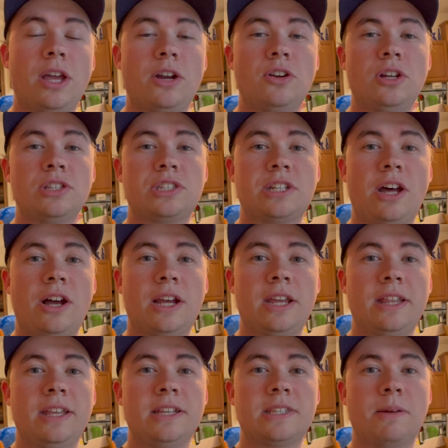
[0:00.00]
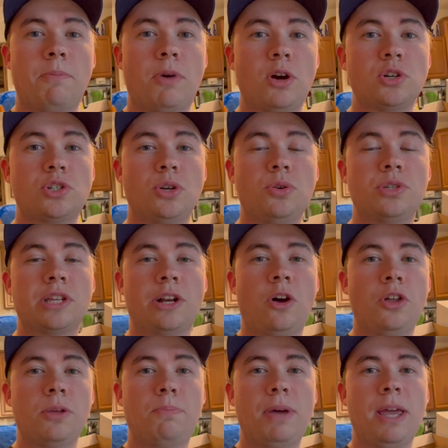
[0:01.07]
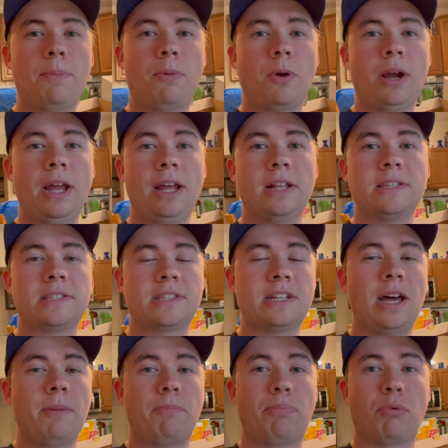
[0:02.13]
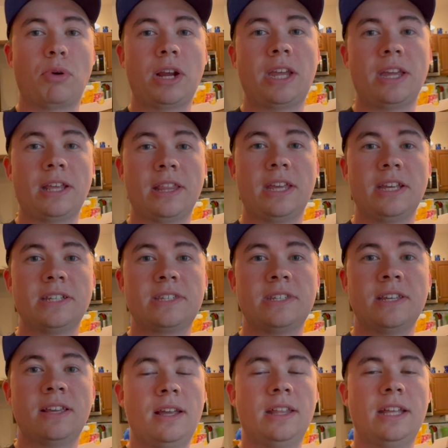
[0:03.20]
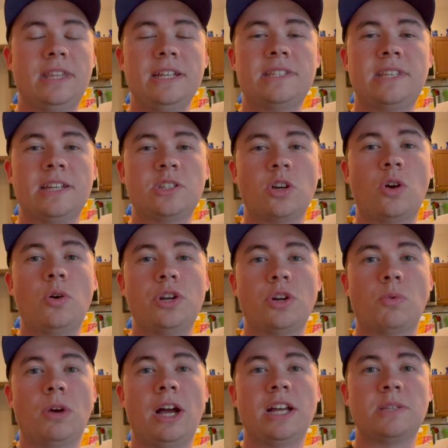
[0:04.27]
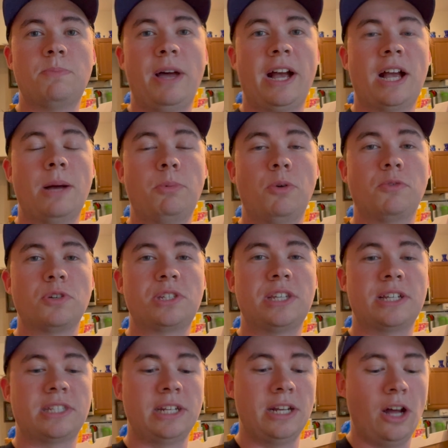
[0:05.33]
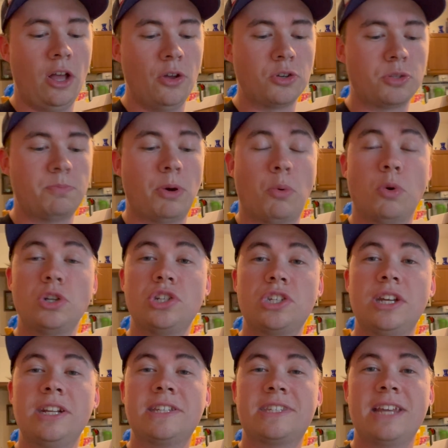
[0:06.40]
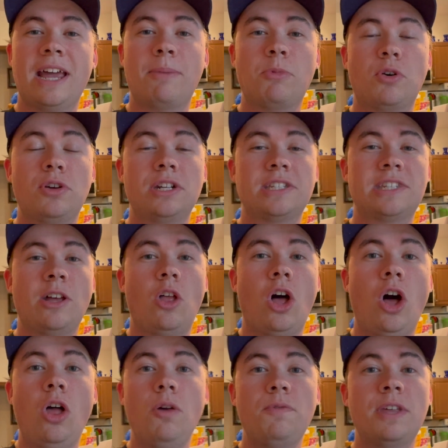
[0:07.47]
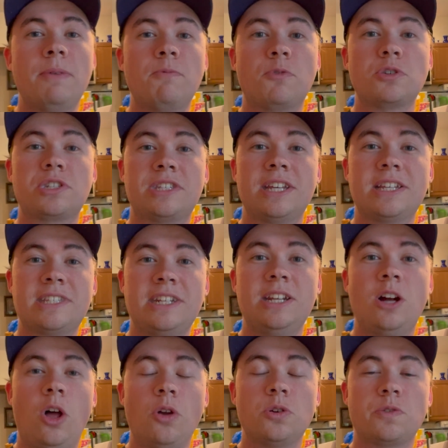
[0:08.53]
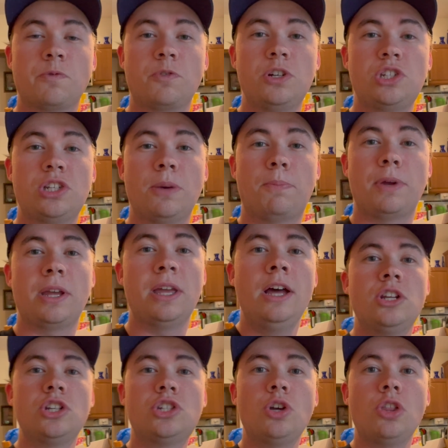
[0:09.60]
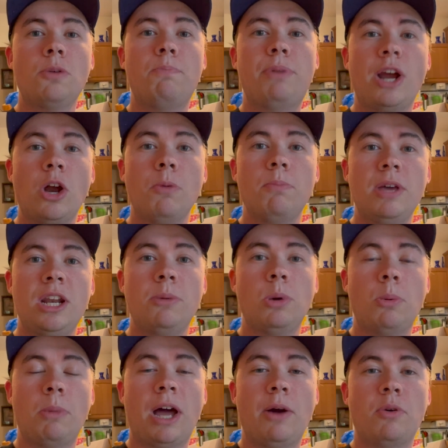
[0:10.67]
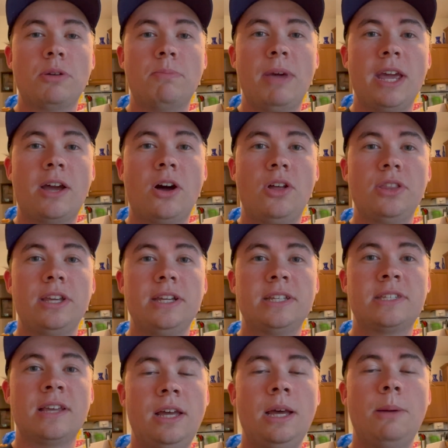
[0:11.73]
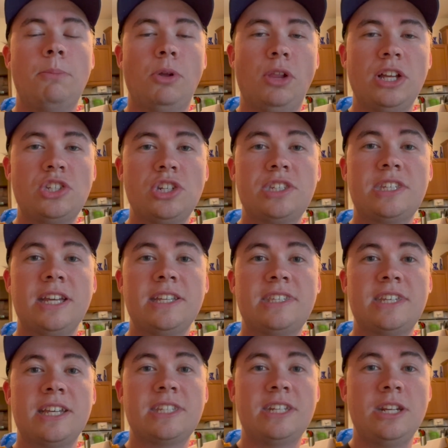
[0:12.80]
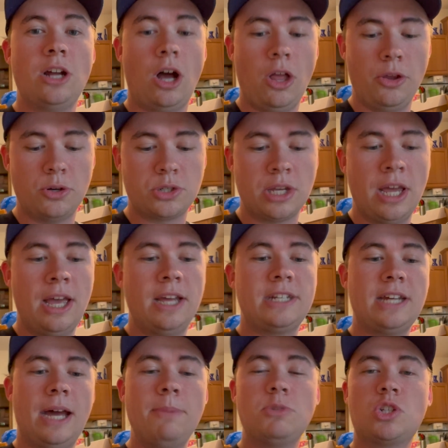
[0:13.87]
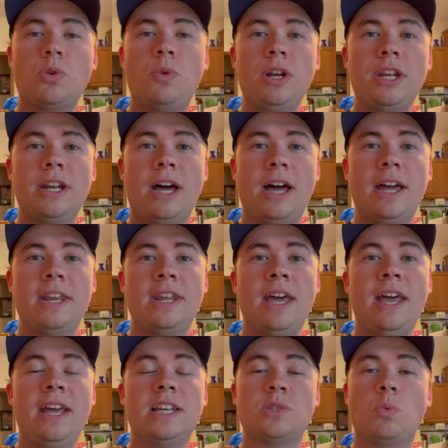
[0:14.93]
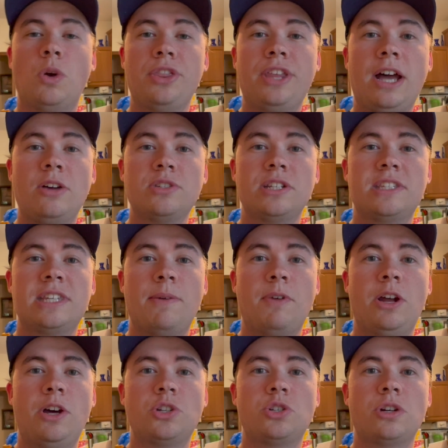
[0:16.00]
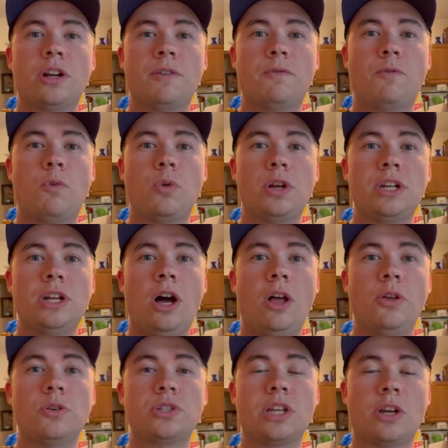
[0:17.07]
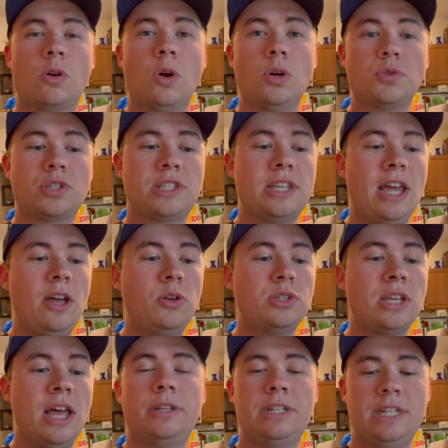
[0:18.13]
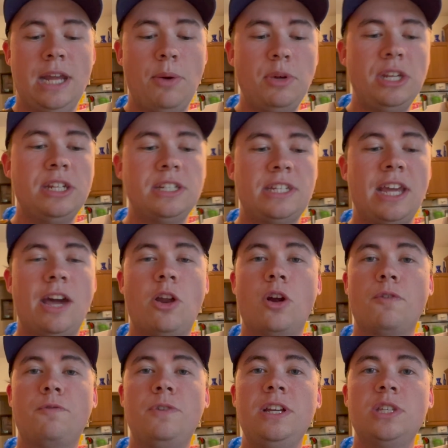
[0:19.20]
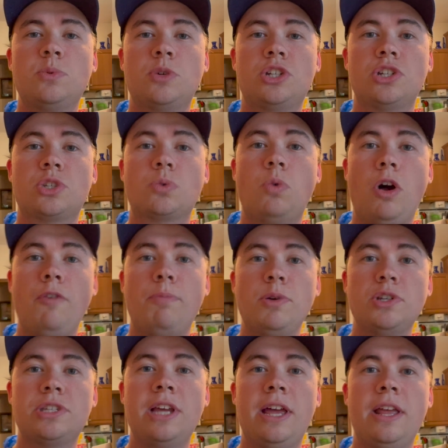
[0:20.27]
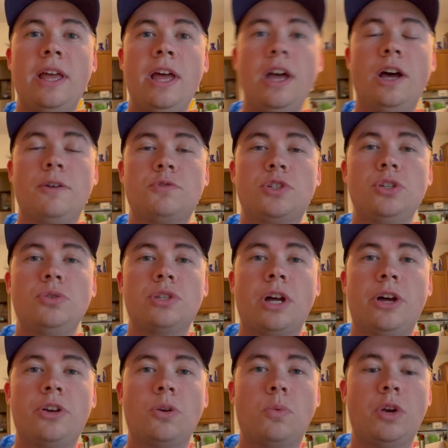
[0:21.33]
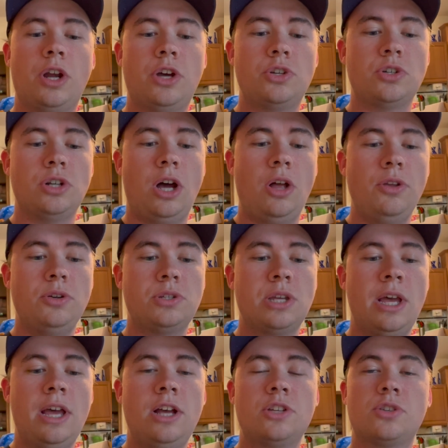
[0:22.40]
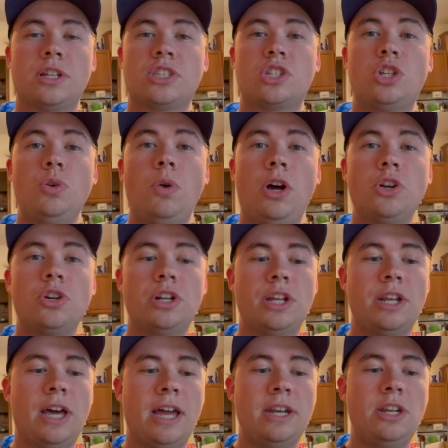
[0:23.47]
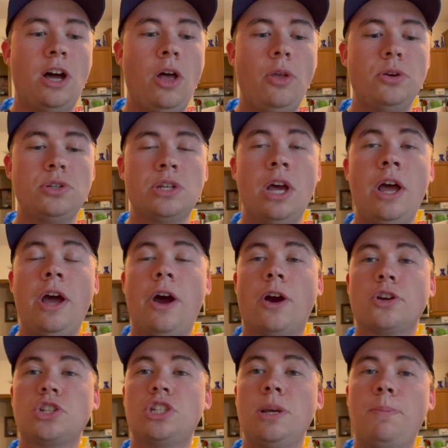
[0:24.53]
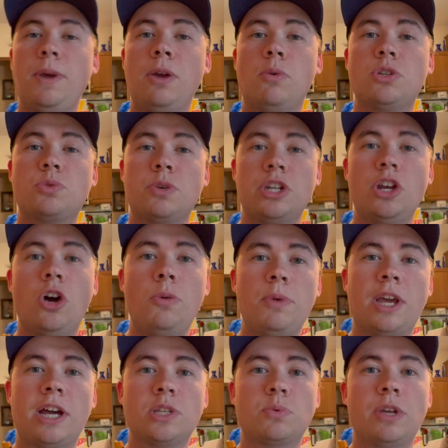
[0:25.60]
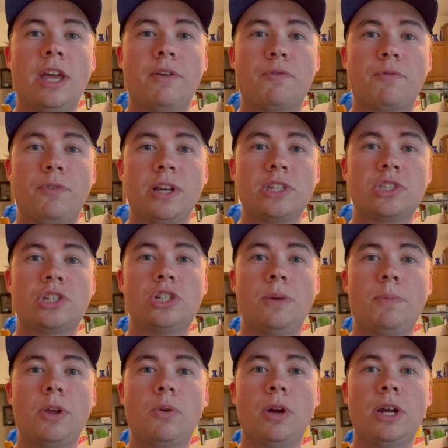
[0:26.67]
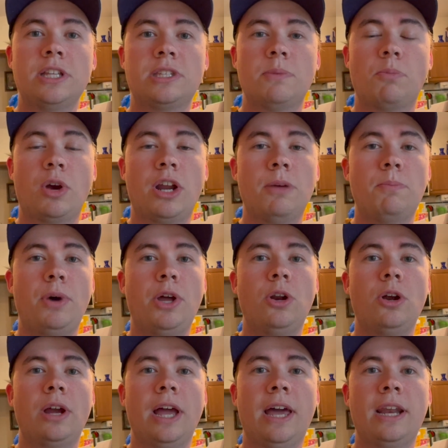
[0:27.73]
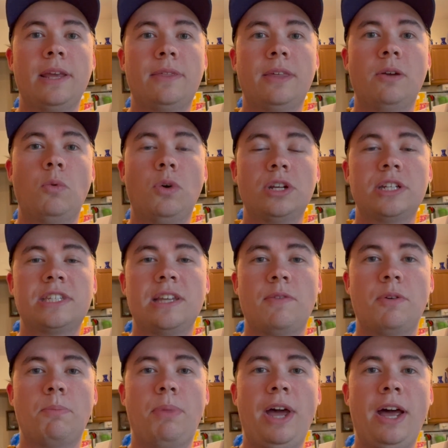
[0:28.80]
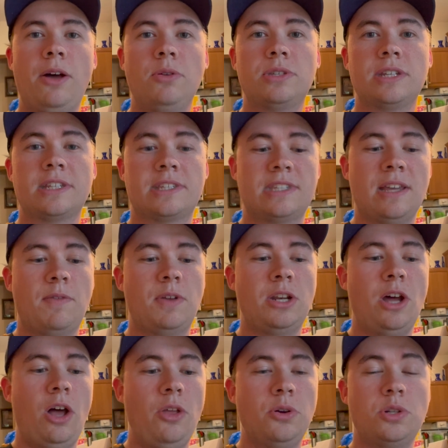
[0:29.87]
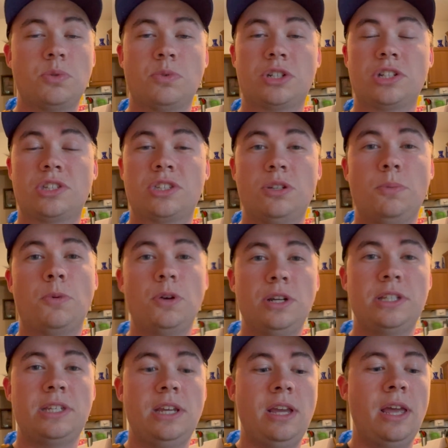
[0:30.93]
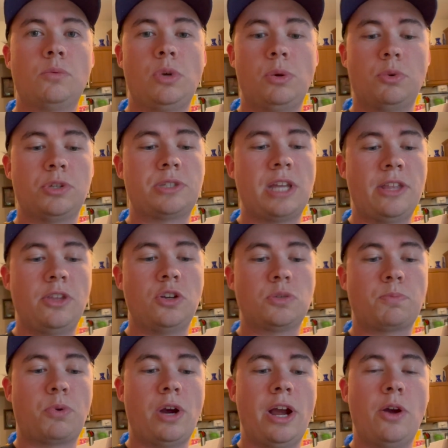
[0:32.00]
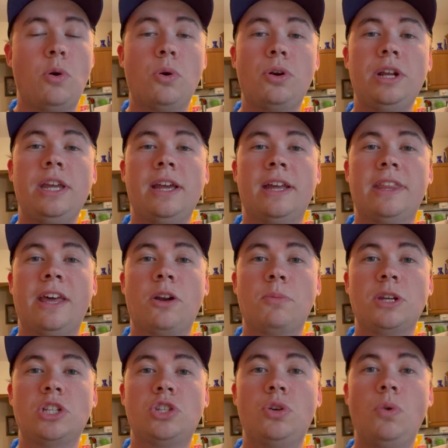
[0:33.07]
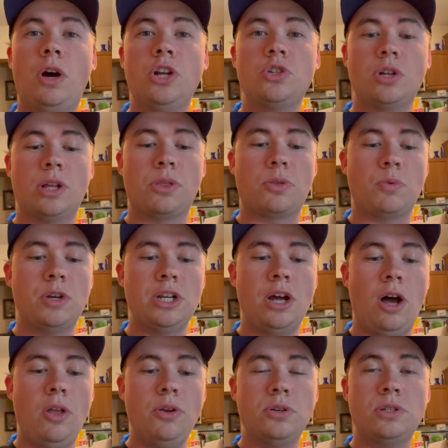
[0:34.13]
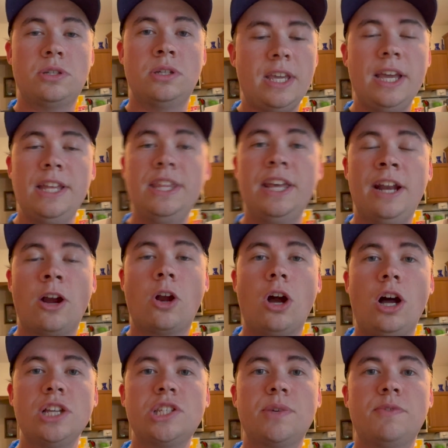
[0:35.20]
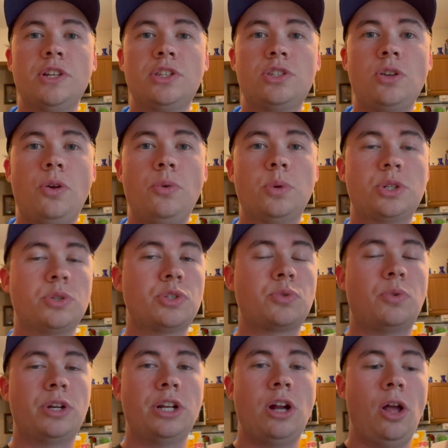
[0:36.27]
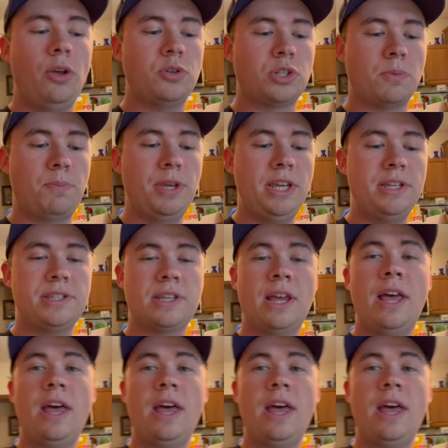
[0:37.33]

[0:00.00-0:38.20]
are done stocking these at Marshall's and all the paper hands stop bricking these, that these things are going to rise back up over $60. But we're just gonna say I'm going to sell all of them for $60 free shipping show the bare minimum I would make on these. But let's just say $60. Times 29 is $1,740 in gross sales. Now we need to take out our fees, which is 12% of shoes under $100. So that's $209. Our shipping, which we know because we have fixed shipping rates in bread and butter, anything 1 to 7 pounds is $7, which is super easy. We will send those priority and that'll be $203. And then our cost of goods sold, which was $20 a piece,